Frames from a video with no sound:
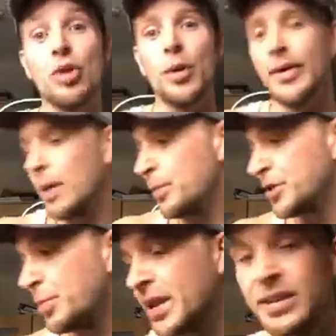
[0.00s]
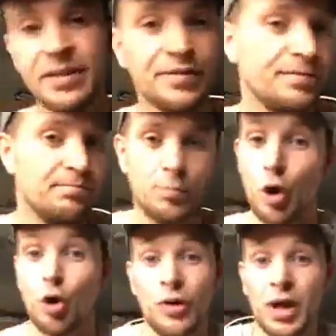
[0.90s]
grow on that perspective
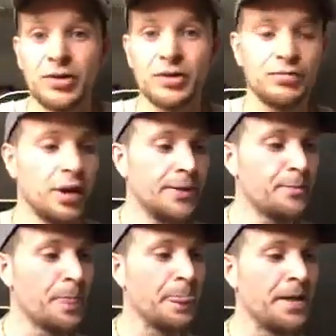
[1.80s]
or not, right?